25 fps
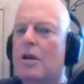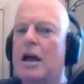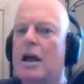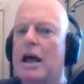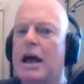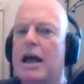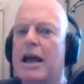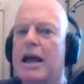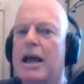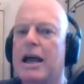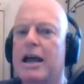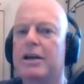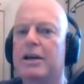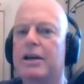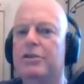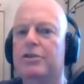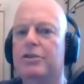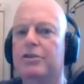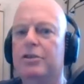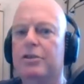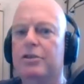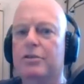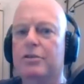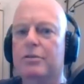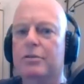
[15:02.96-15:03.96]
I had
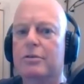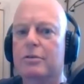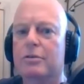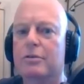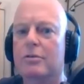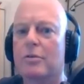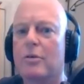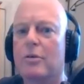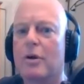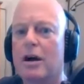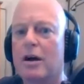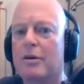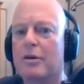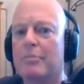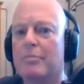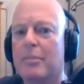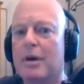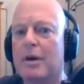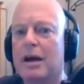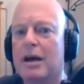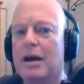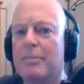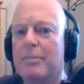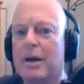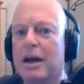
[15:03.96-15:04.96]
you on
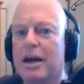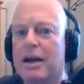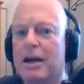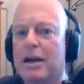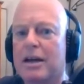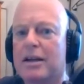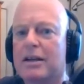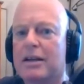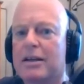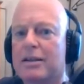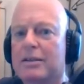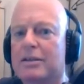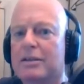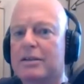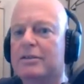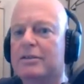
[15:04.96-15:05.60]
my mind.